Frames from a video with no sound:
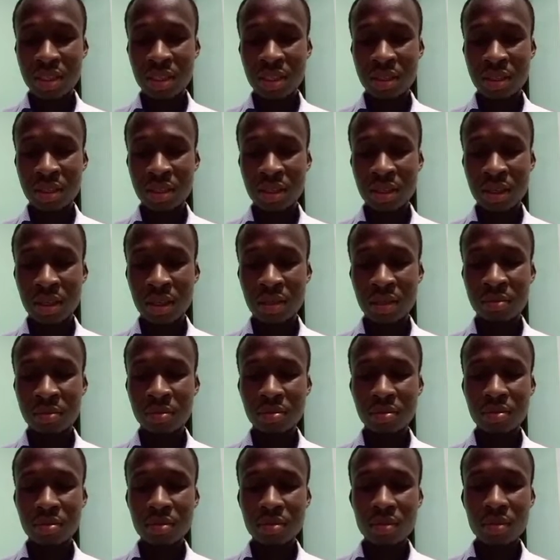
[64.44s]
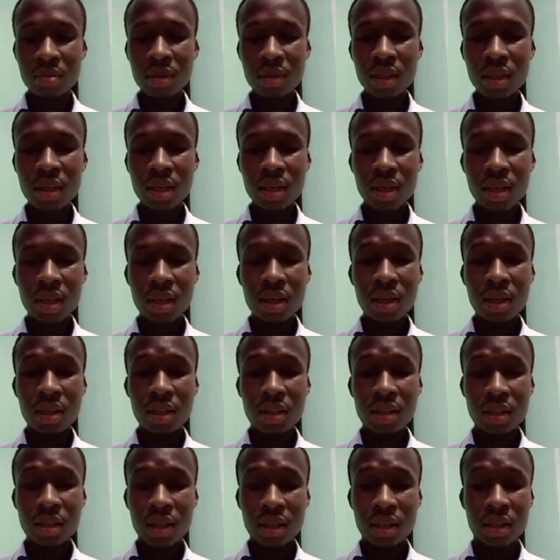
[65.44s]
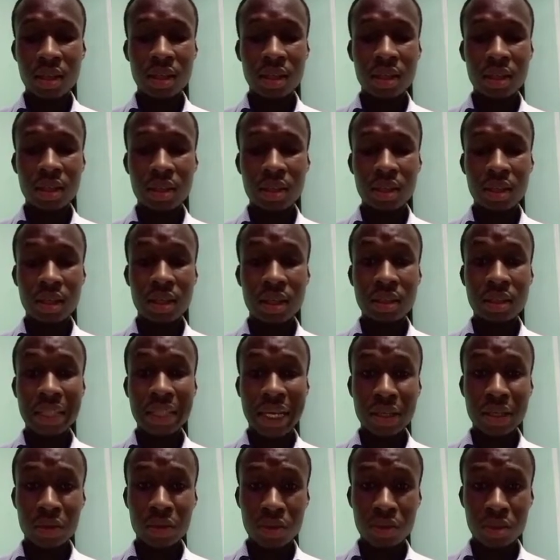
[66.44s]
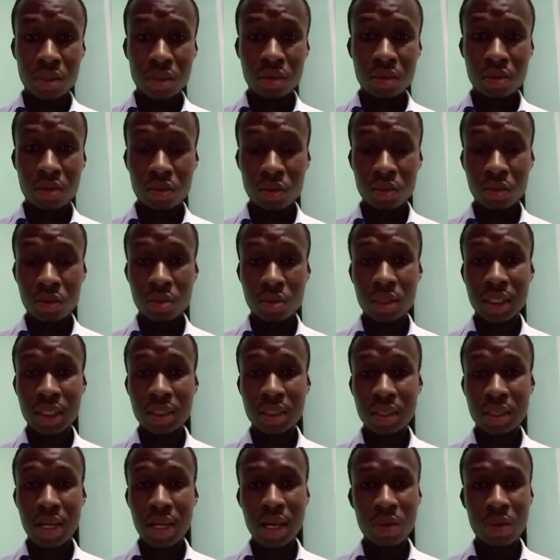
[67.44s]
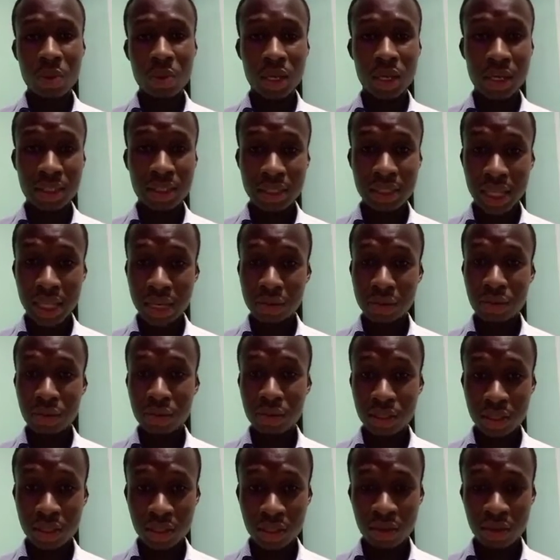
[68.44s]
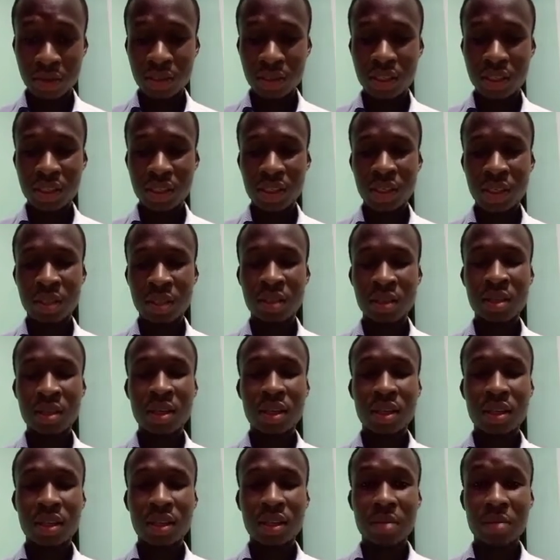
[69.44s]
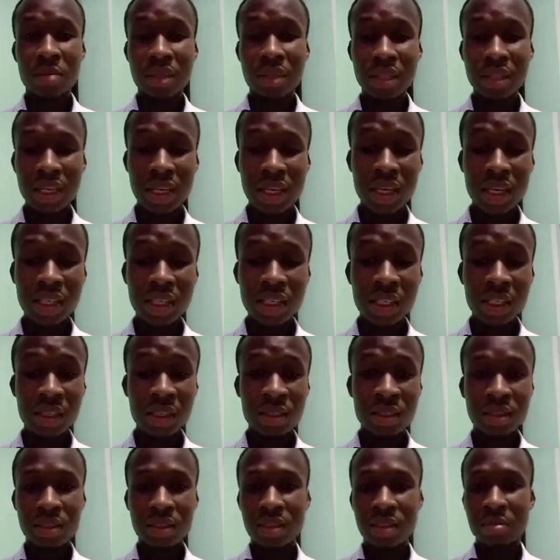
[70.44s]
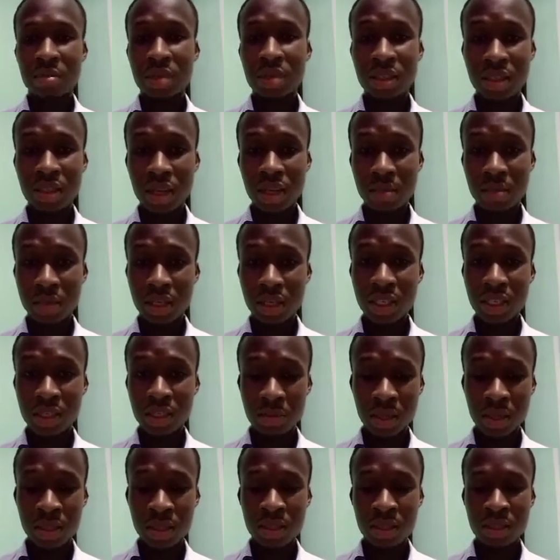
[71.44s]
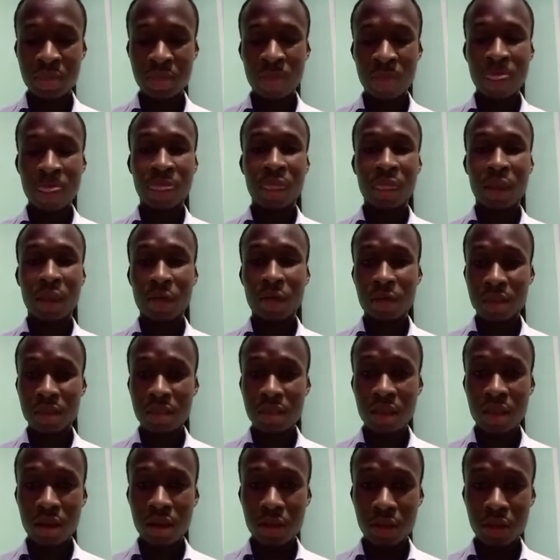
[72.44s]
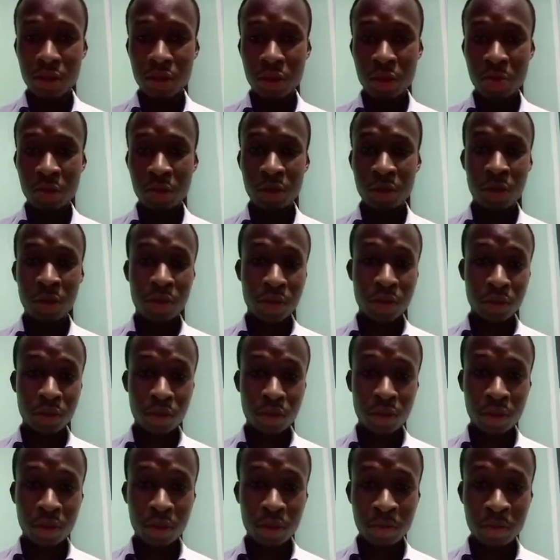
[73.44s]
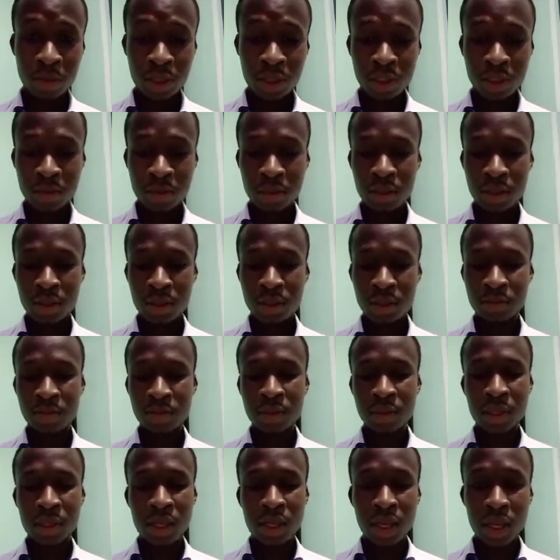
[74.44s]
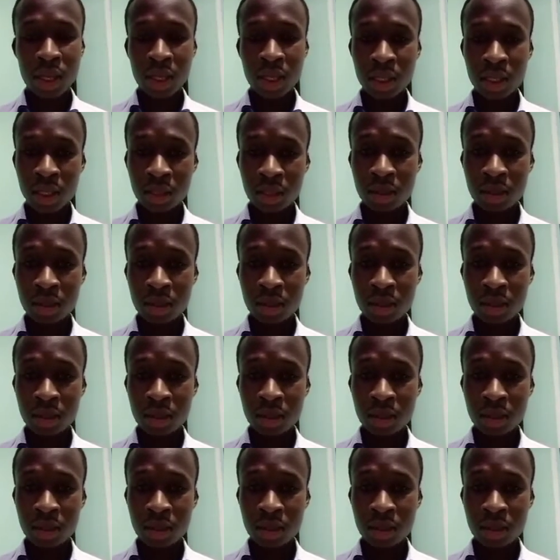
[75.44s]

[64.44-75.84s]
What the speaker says: the diagnostics tools, that's how we can diagnose this condition, the medications, the medical management, the physical therapy or the physiotherapy management, and then